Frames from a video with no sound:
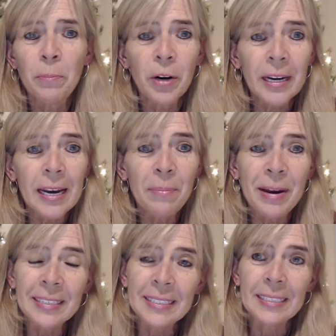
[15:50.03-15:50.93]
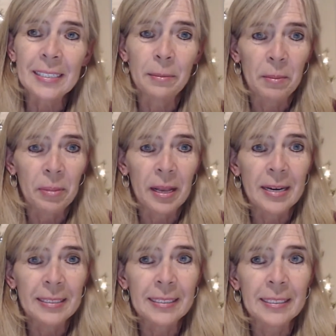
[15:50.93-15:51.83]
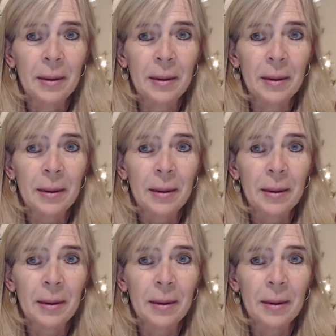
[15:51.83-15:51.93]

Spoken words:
bookkeeping system in place.